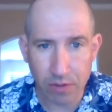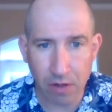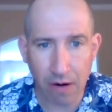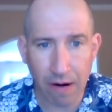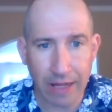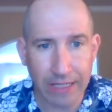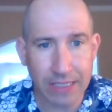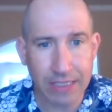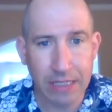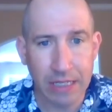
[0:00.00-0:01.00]
right.
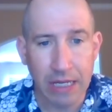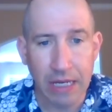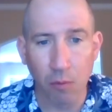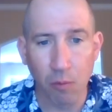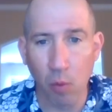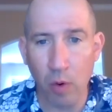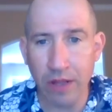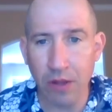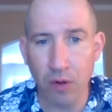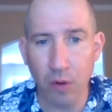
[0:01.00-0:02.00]

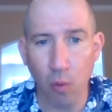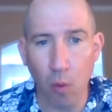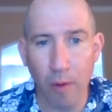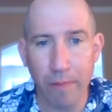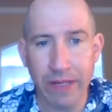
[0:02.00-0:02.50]
When the war